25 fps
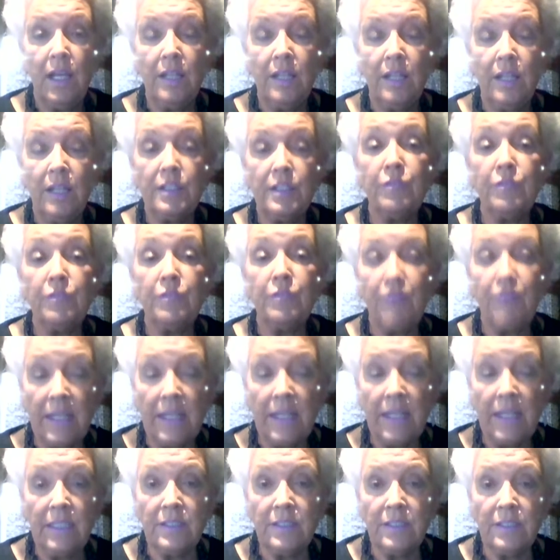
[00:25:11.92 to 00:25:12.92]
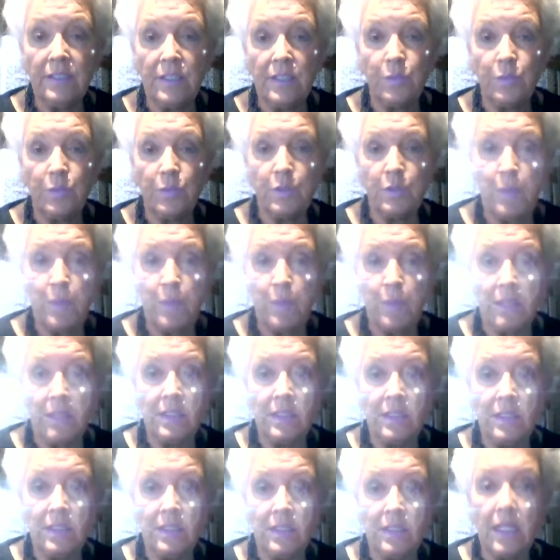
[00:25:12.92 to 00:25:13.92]
to finance this response. And
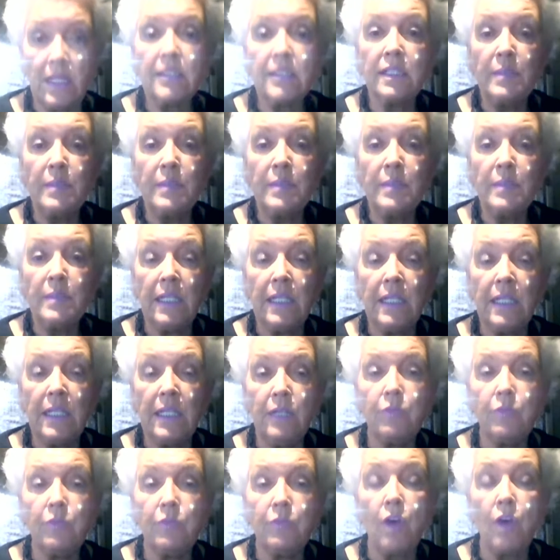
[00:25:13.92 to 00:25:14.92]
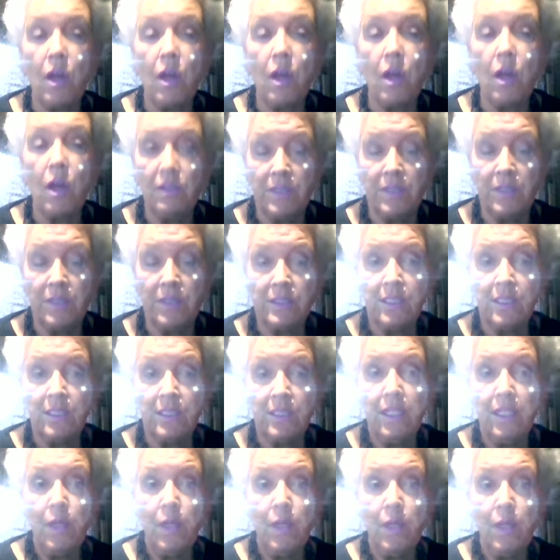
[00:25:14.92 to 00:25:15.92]
that's going to be key for all of us.
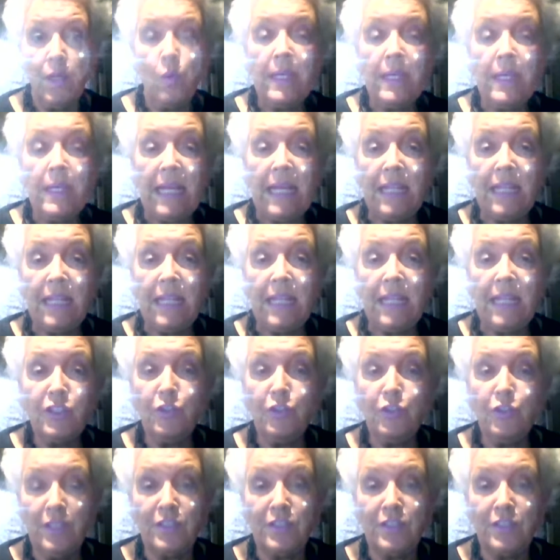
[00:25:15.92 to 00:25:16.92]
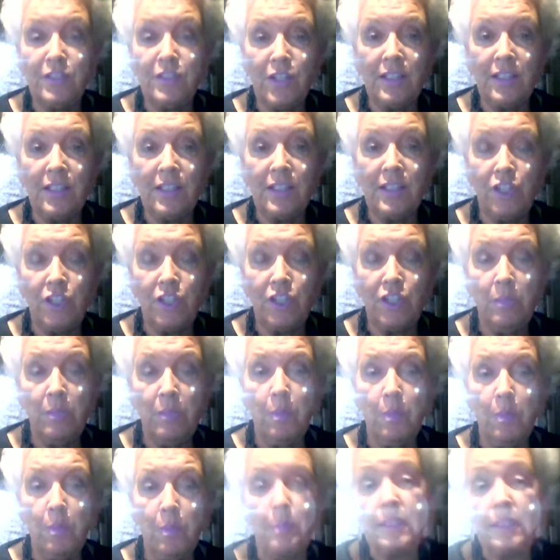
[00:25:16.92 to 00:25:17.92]
We can't do this on the cheap,
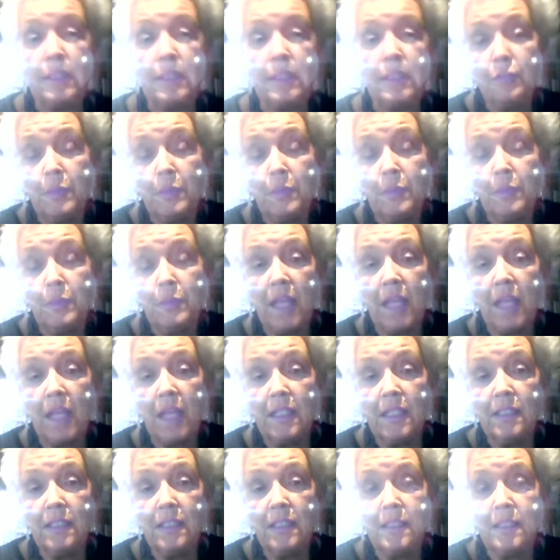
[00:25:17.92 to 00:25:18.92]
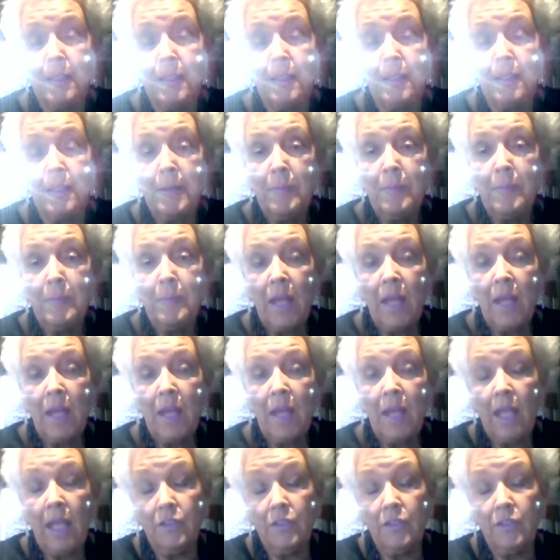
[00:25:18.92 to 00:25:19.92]
but the flip side is,
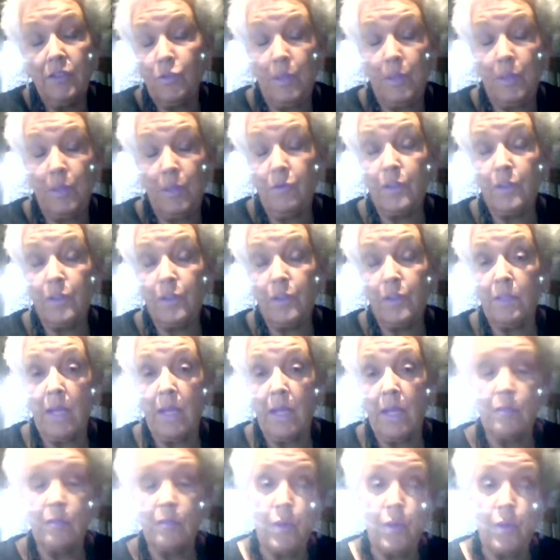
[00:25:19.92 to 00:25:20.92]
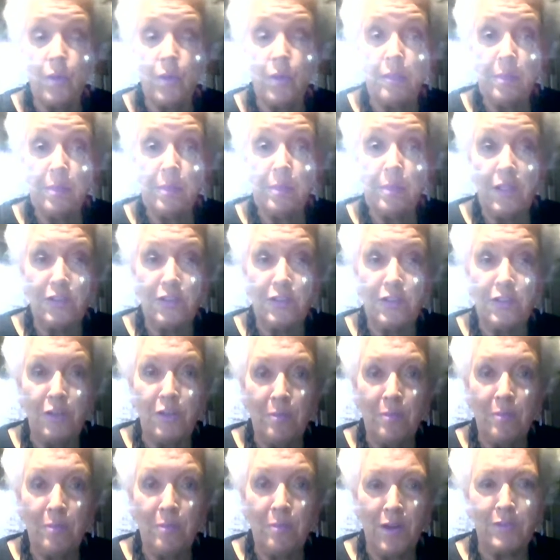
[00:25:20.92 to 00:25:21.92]
and just reinforcing my own point, but also
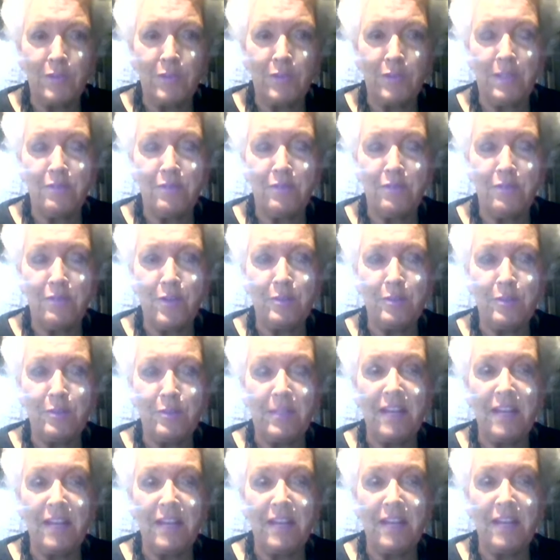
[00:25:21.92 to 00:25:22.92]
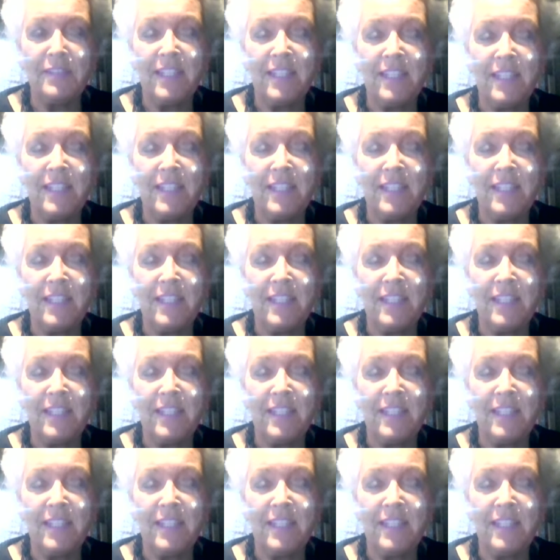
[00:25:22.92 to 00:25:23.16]
Mark's reinforcement of it,